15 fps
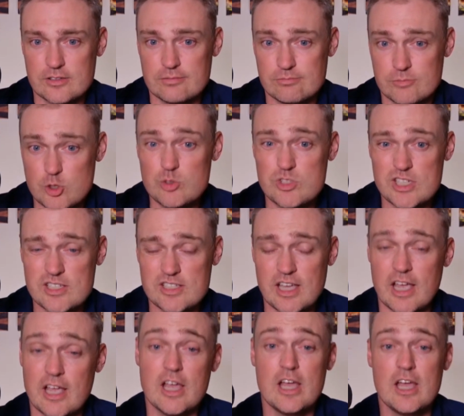
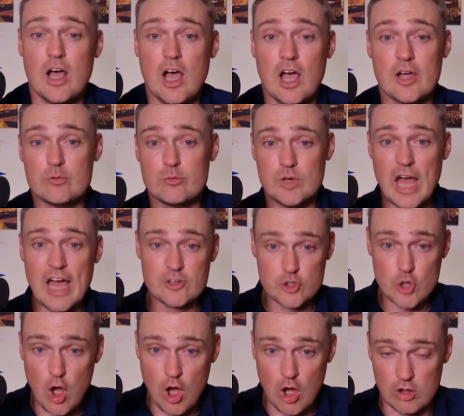268. Not
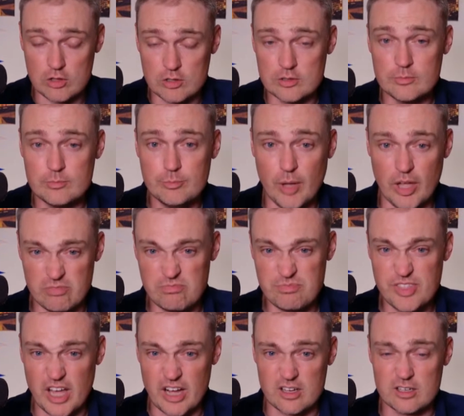tall, but
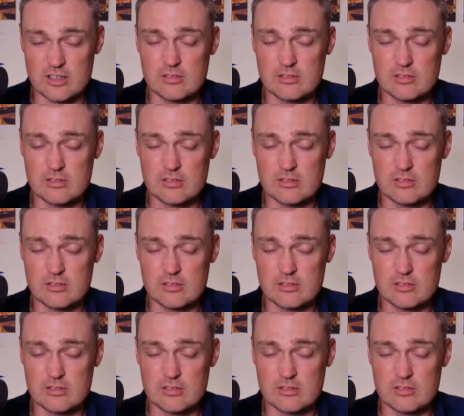thick.